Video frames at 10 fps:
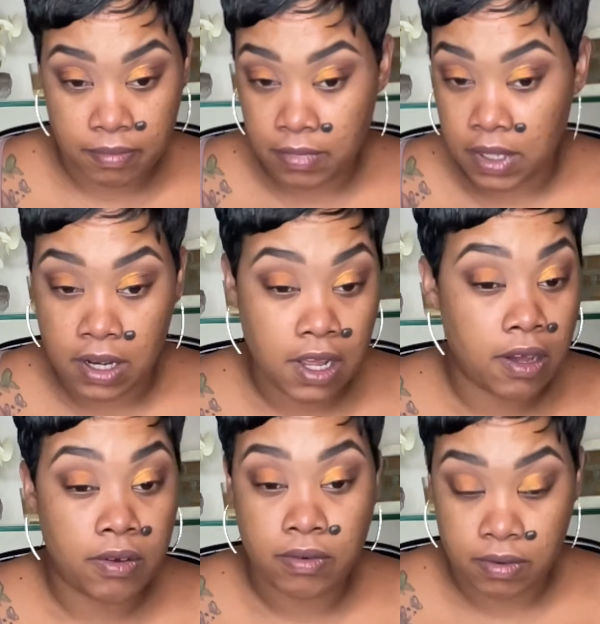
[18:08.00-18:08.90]
And
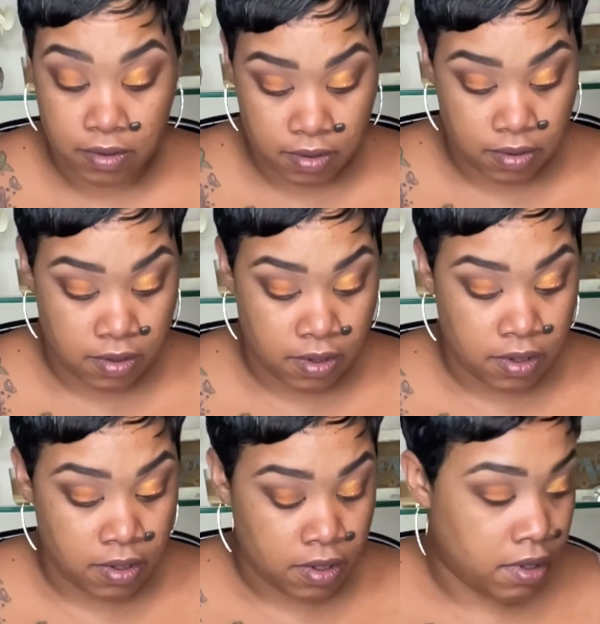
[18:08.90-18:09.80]
now
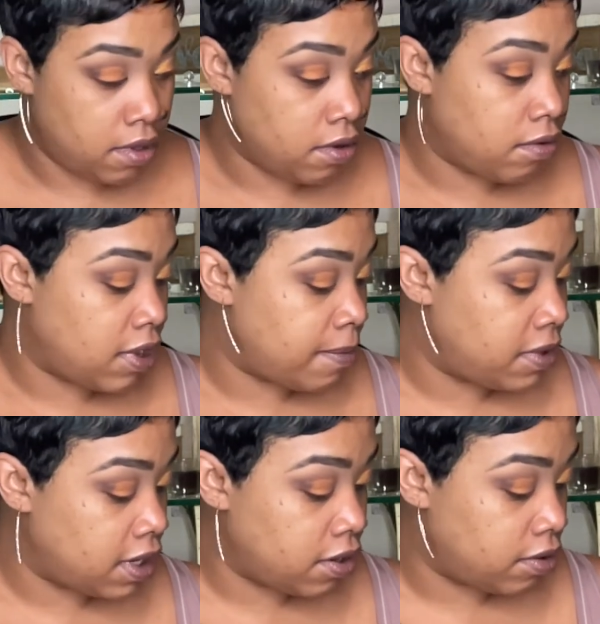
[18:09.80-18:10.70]
grabbing
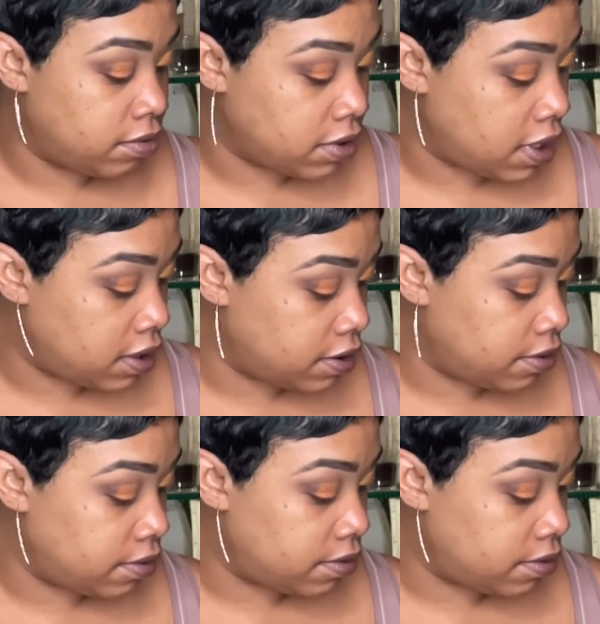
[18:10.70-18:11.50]
the gold color,